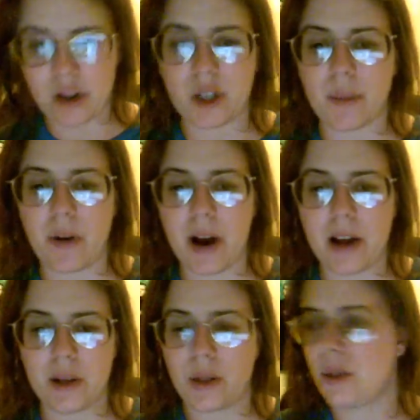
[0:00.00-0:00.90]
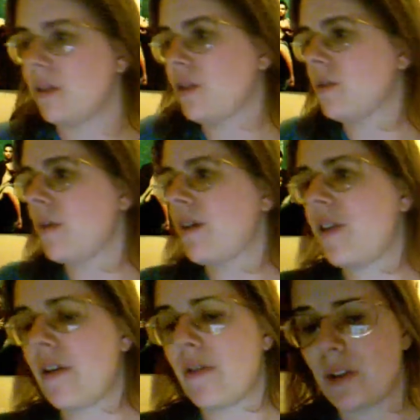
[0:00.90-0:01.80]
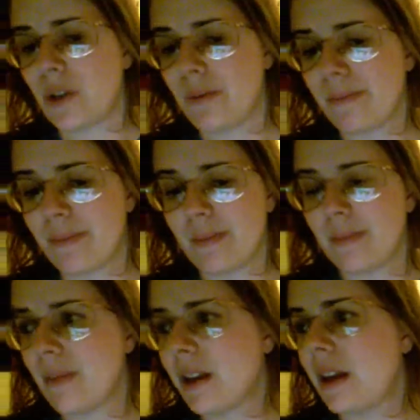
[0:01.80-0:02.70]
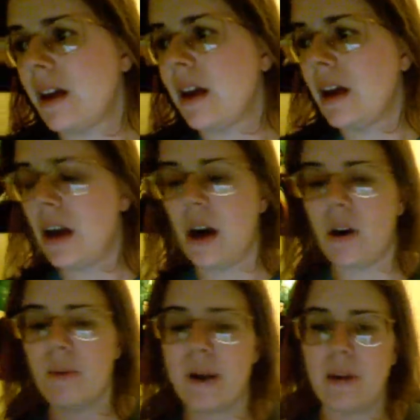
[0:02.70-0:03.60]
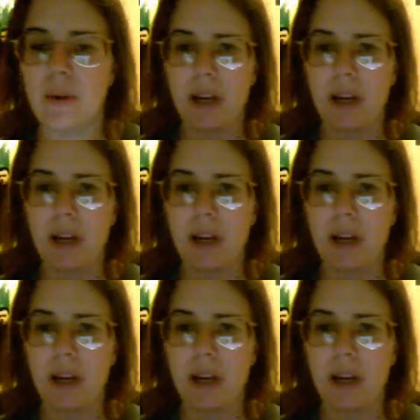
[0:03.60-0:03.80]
"No Surprise." Those are my favorites. Oh, by the